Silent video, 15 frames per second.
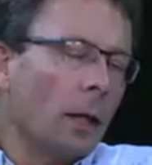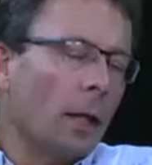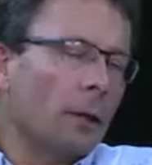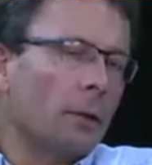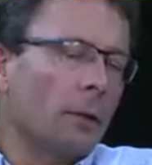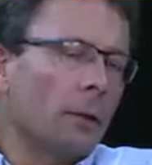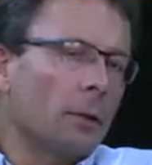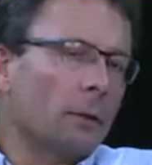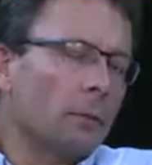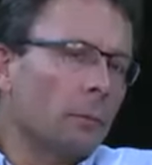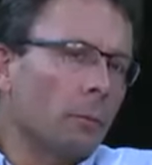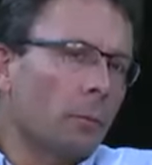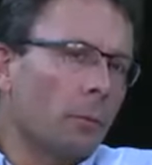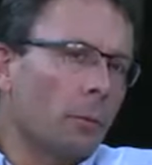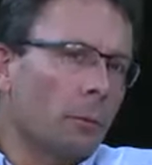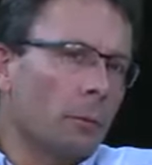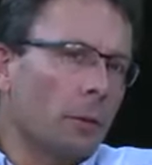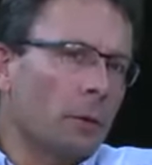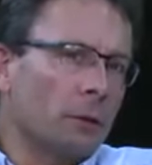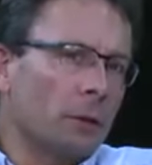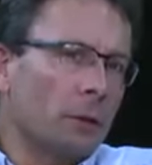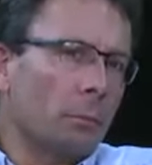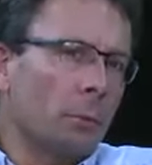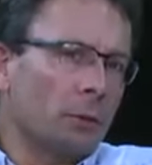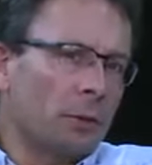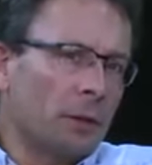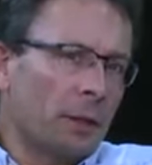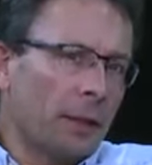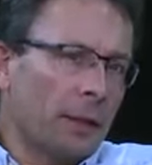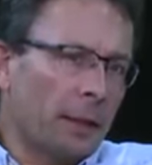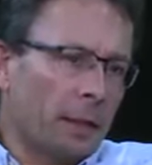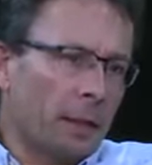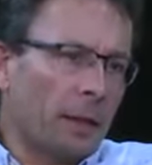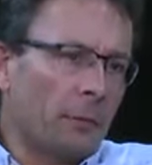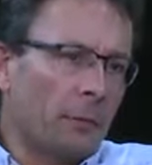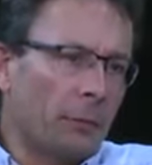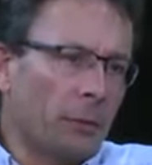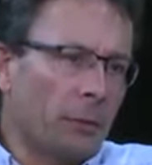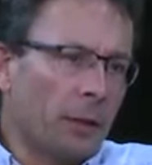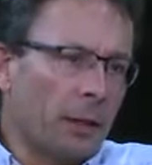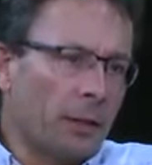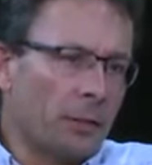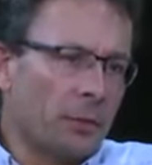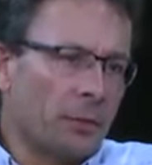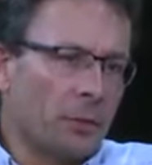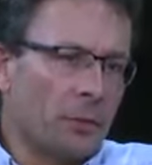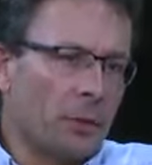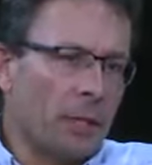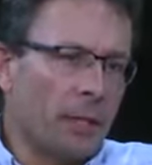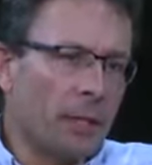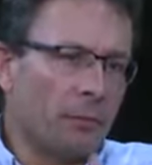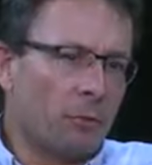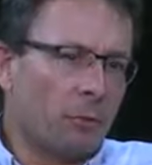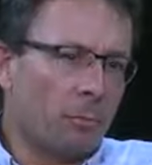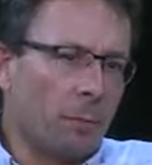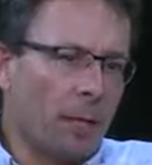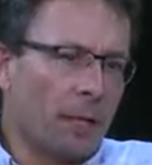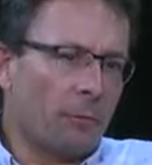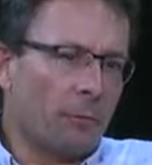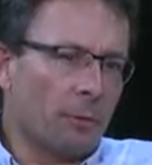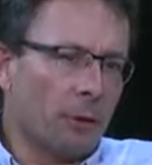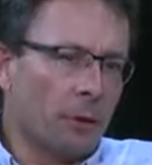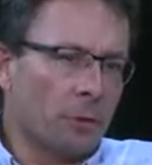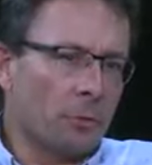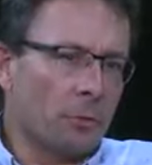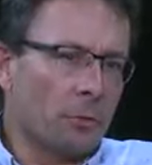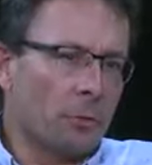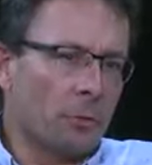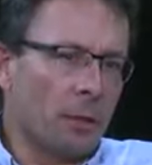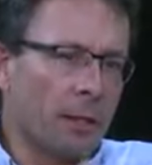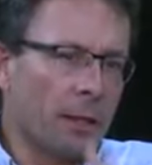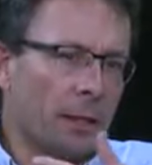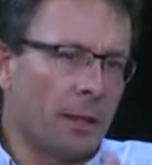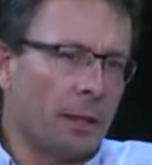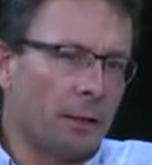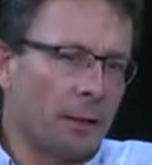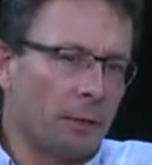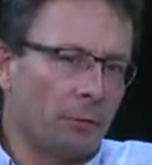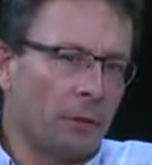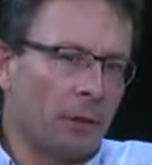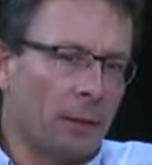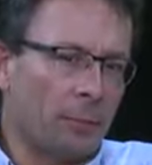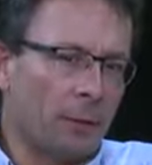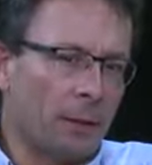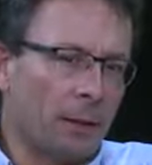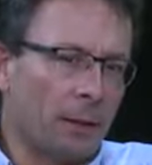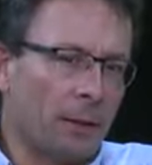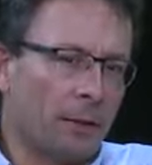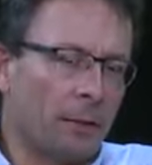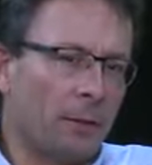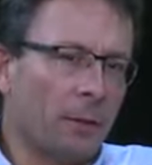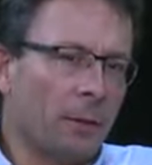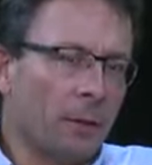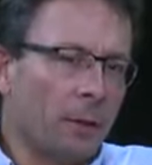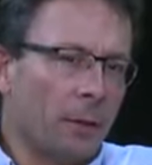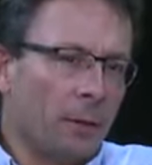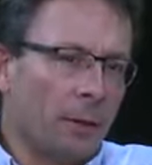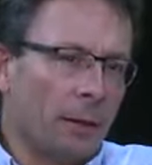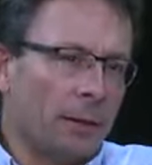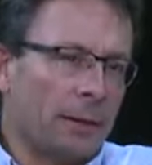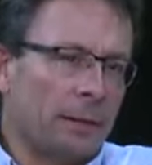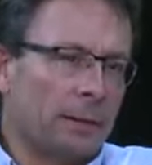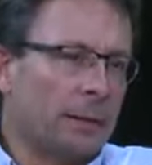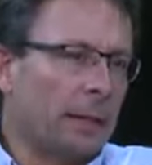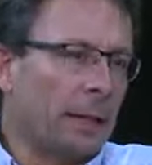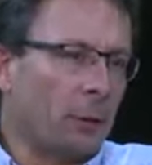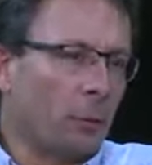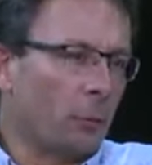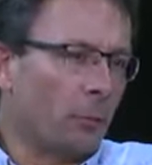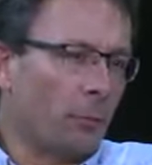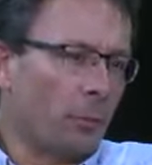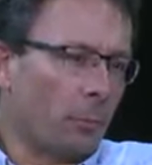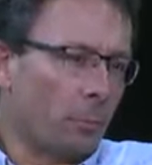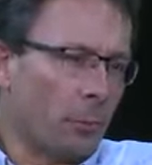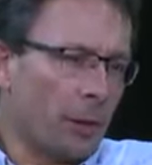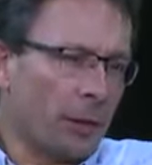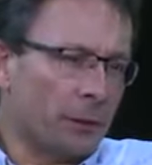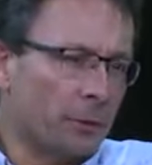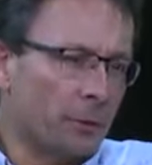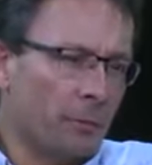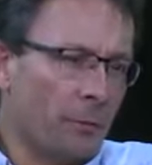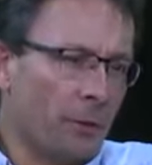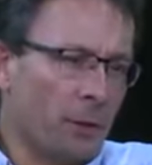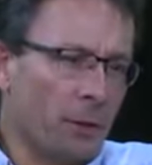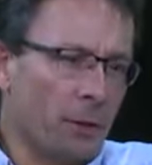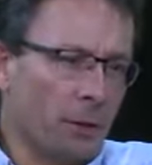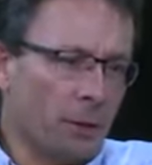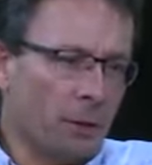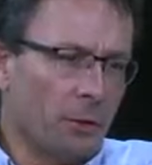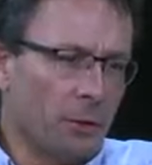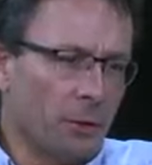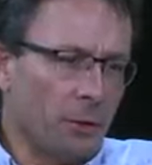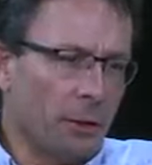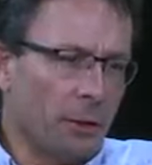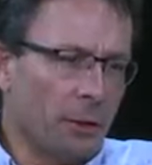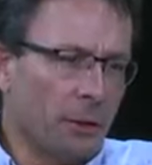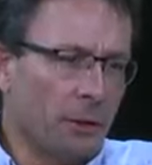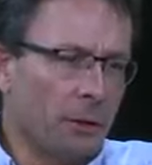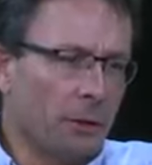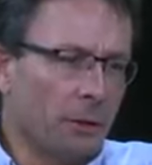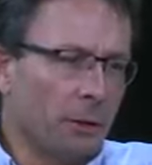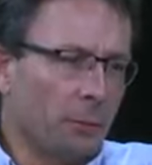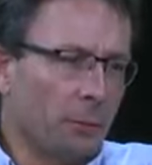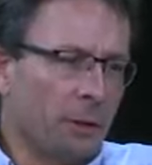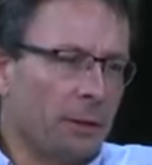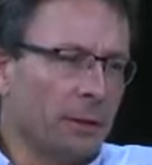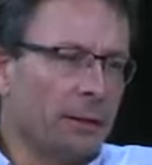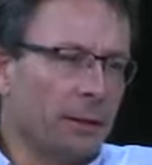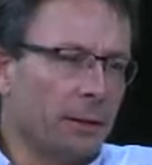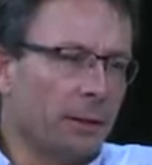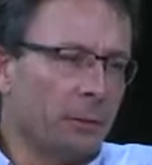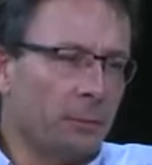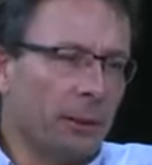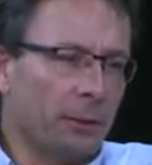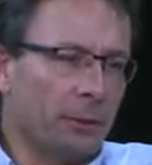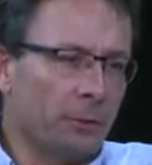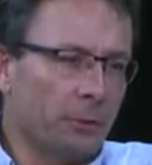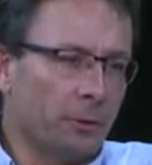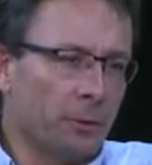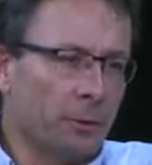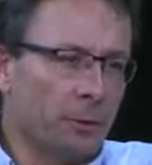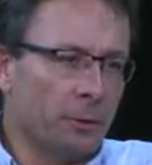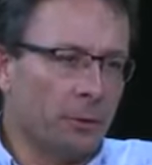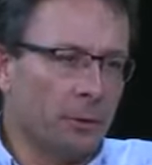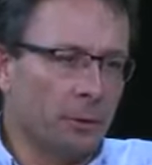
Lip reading: And those inputs that they get, like fertilizers, do they have to pay for those, or do they get given them and then that gets taken off the price of the cotton that when they sell it back to the